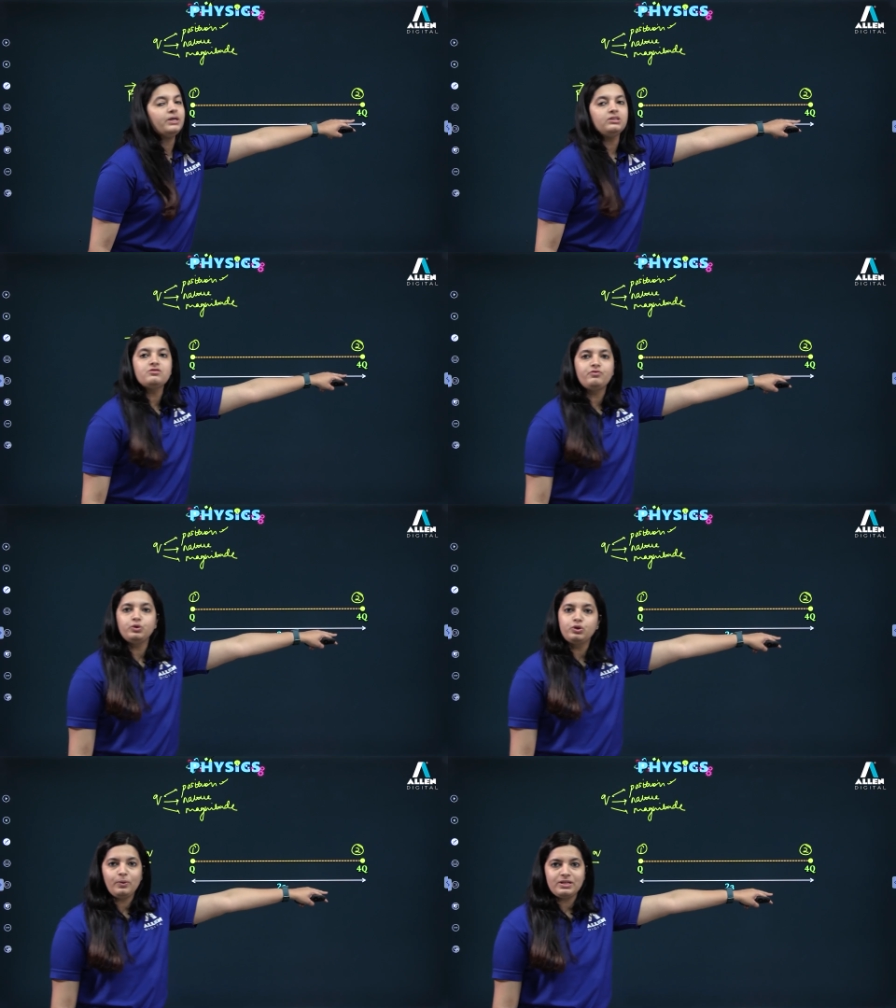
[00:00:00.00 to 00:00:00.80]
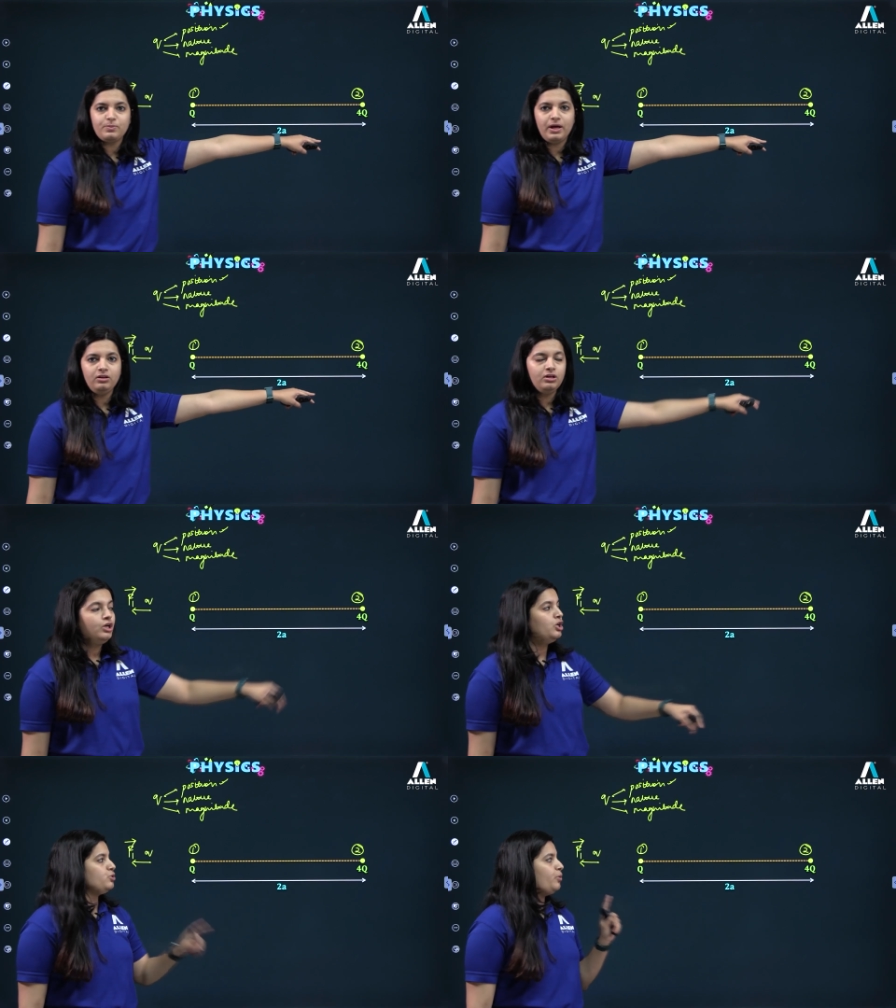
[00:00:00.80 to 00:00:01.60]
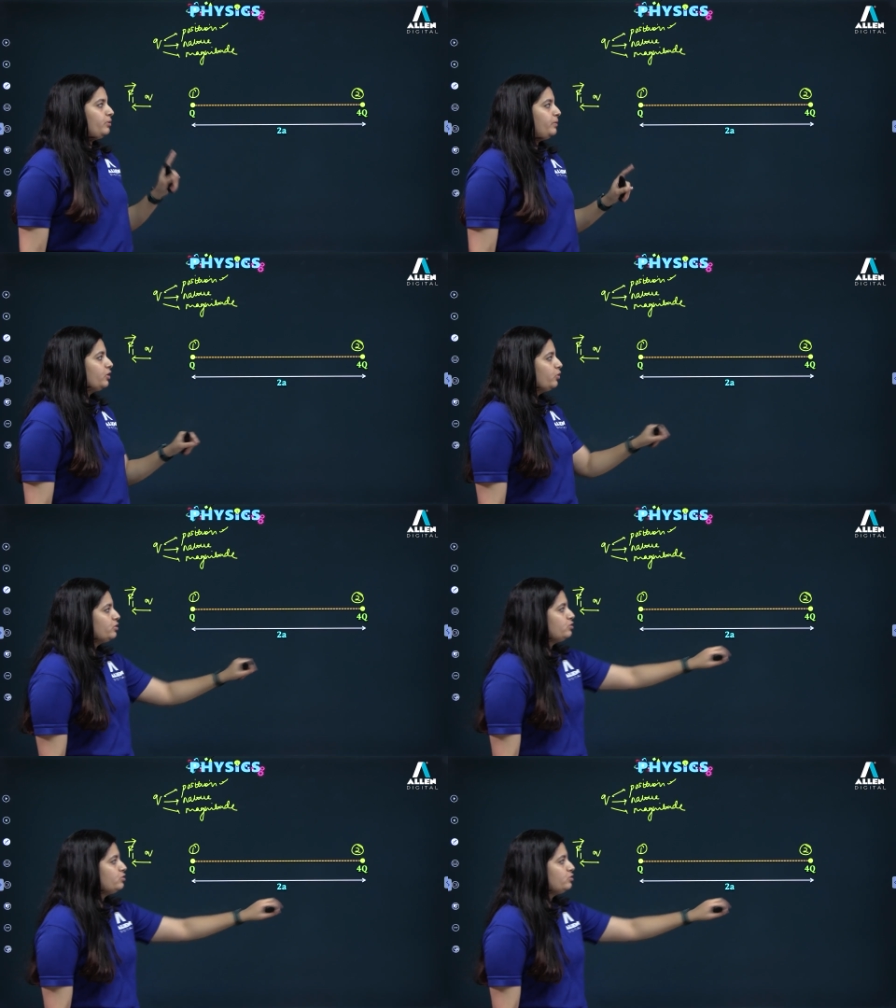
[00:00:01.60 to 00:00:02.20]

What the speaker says: by this 4Q as well. So what we are going